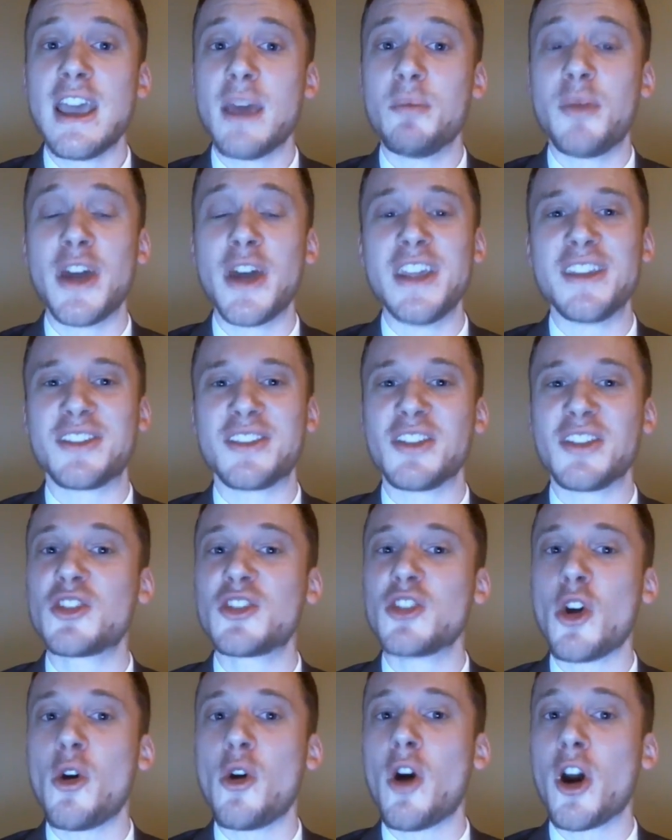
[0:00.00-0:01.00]
but it's just
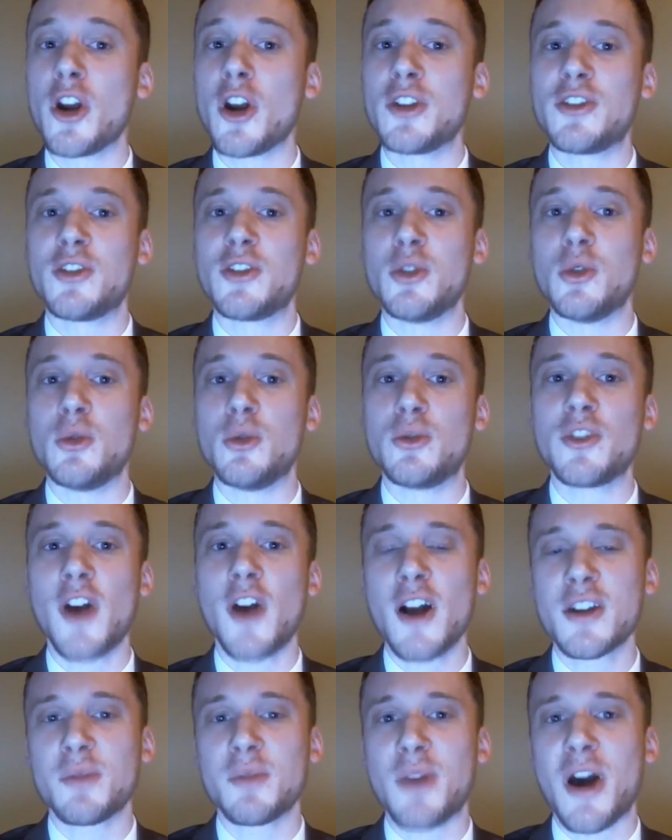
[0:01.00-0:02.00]
so hard to
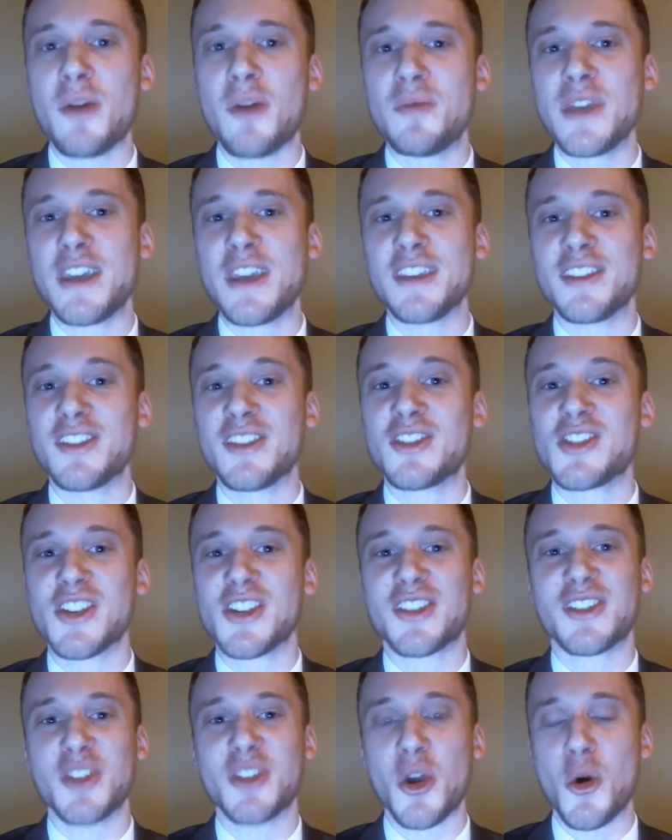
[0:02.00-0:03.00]
talk about because it's
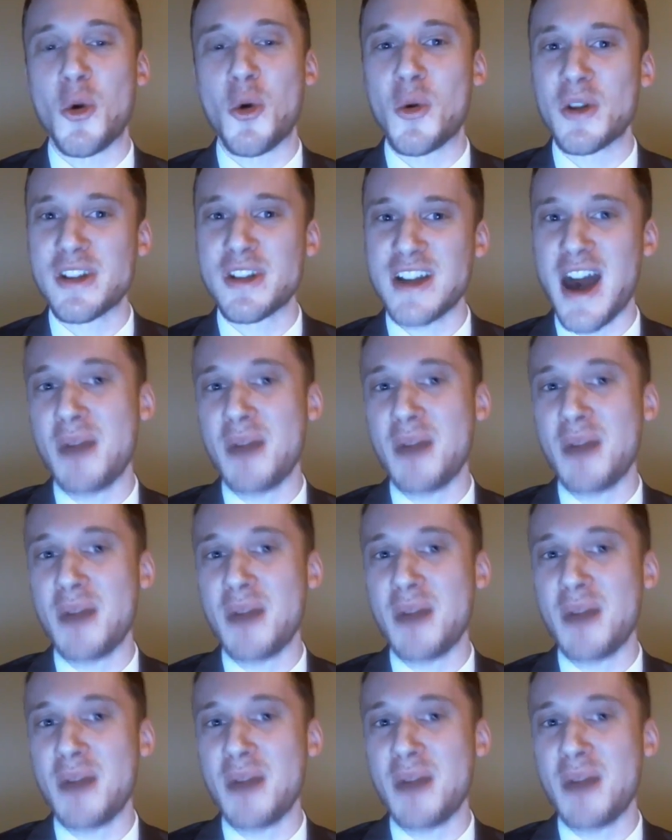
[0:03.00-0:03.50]
just so